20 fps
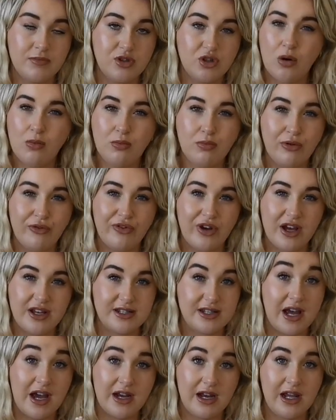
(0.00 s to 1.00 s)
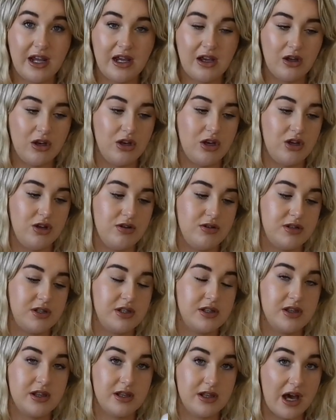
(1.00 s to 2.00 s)
Tom prefers that and he can
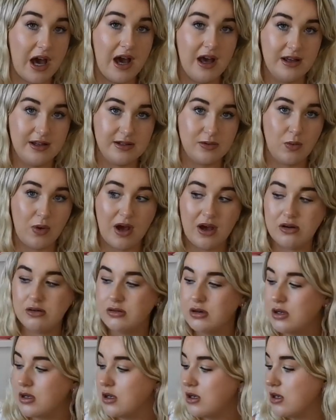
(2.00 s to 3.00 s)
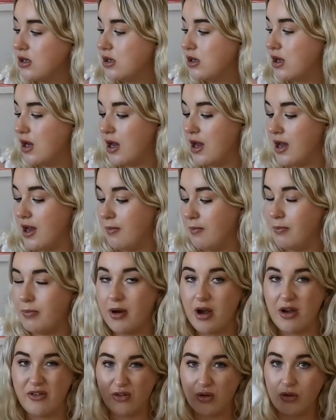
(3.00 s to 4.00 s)
use that as well.
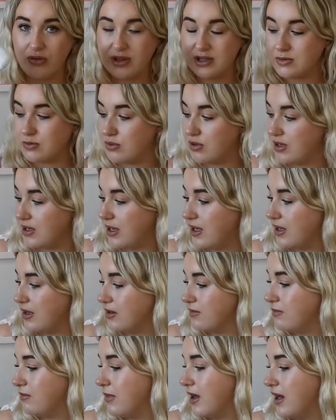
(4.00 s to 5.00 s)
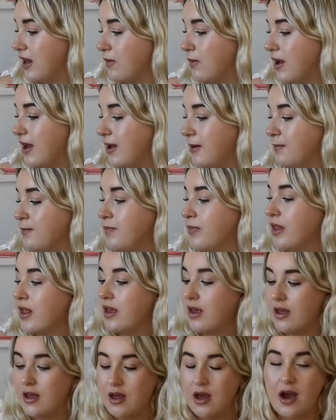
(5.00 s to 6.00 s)
But I've got this one in here anyway.
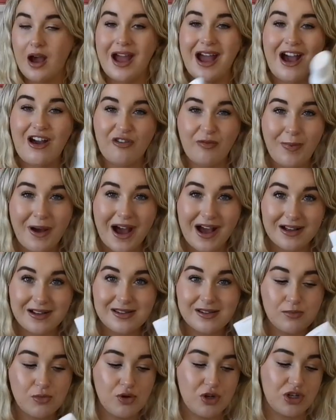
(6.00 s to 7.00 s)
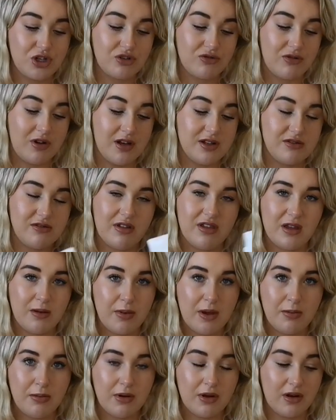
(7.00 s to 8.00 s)
I have packed some moisturiser. I think
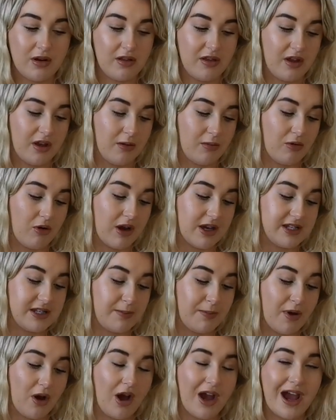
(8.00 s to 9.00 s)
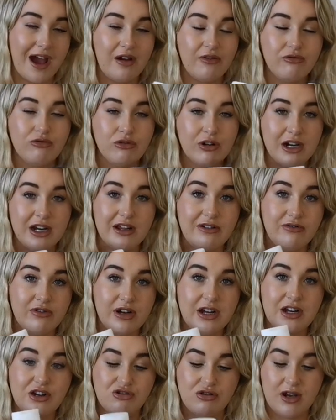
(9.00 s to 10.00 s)
people are going to think I'm crazy, but I have really,
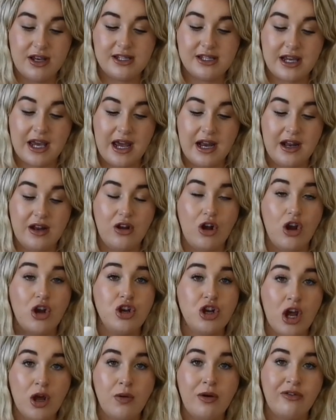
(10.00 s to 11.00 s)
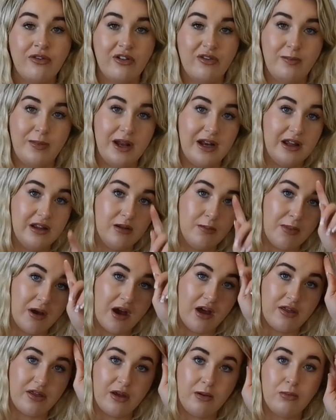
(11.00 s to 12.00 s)
really dry skin, and I know if I've been in the
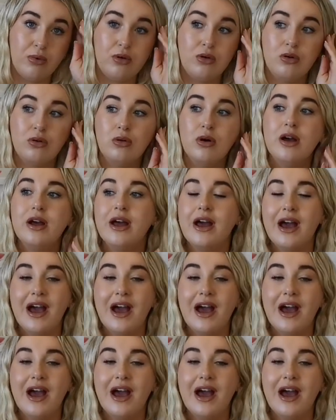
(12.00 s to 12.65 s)
birthing pool